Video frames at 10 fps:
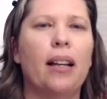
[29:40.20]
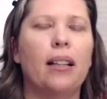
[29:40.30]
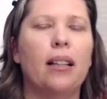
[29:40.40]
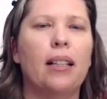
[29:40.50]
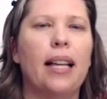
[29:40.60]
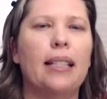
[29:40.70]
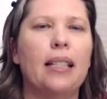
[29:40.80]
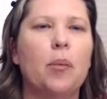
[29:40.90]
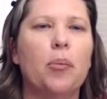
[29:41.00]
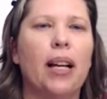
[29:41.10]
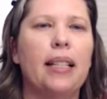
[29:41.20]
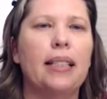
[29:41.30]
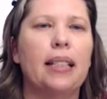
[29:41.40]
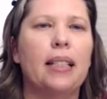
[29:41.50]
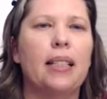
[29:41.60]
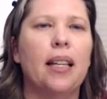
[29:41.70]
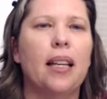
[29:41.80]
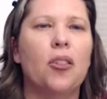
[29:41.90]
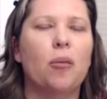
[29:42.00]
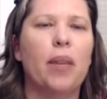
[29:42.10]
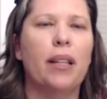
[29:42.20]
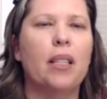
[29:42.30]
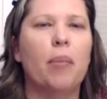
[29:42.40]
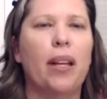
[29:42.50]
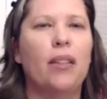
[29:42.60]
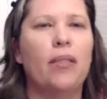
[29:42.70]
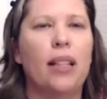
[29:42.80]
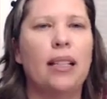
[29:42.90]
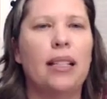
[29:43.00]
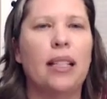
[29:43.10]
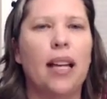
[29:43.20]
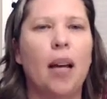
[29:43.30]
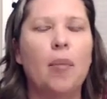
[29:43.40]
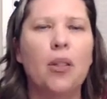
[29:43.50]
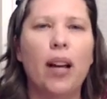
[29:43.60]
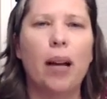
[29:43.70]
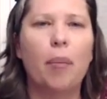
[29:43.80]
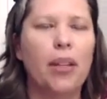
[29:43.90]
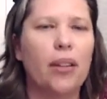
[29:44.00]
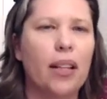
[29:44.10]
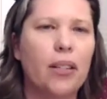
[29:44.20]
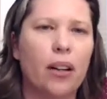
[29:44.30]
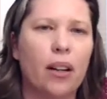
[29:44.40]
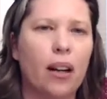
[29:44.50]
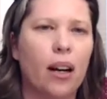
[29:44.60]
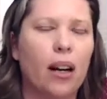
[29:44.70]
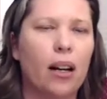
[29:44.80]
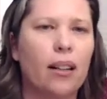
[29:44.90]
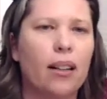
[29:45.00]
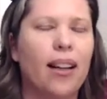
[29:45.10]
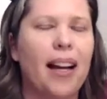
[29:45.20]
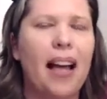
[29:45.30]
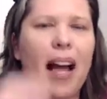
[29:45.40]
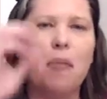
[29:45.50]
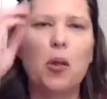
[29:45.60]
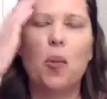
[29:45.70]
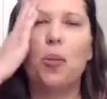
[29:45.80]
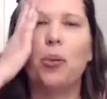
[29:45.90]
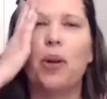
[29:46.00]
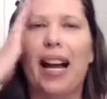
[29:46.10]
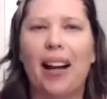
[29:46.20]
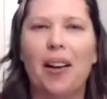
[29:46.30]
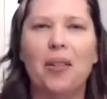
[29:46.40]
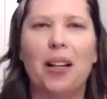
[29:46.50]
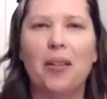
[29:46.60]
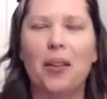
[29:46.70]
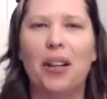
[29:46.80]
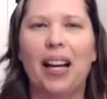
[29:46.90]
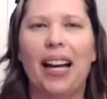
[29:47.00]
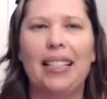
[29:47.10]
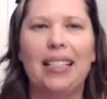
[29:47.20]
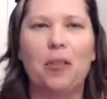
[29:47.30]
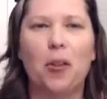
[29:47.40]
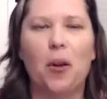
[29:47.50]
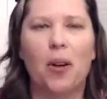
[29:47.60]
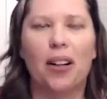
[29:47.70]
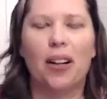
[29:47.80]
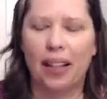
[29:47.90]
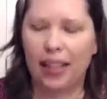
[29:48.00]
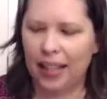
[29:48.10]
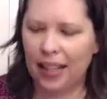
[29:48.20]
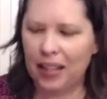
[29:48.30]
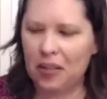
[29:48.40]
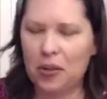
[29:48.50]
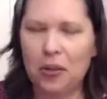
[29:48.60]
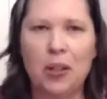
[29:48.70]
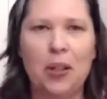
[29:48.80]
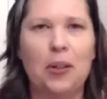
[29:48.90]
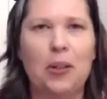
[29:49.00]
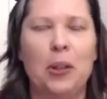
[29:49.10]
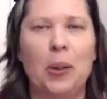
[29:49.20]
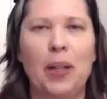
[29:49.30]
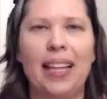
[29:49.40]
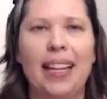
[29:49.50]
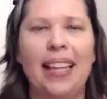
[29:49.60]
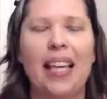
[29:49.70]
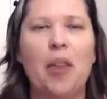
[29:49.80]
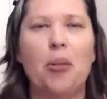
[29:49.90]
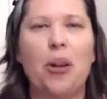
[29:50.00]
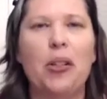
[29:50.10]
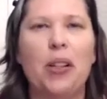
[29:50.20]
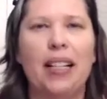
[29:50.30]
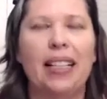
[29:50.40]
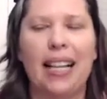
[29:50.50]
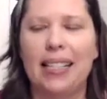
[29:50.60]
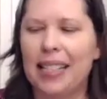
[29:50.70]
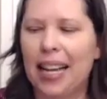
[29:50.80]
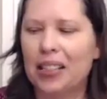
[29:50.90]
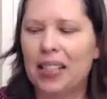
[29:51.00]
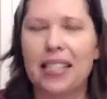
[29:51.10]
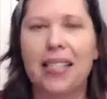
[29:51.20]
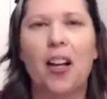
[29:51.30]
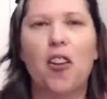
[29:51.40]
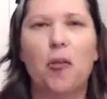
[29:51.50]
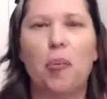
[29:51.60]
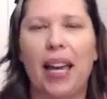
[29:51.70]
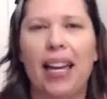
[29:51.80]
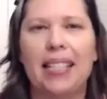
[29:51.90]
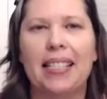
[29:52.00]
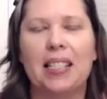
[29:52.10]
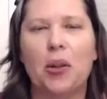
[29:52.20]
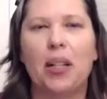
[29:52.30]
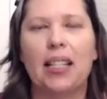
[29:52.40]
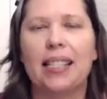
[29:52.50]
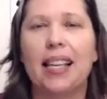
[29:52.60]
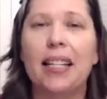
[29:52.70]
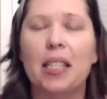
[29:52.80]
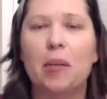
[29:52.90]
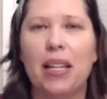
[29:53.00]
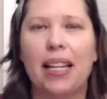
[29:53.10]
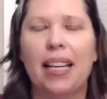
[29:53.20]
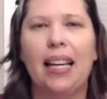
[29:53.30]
class is priceless, tremendous benefits. I'm so happy you guys are I'm so proud of you guys for doing, and the brain training class is actually self-paced. So it excites me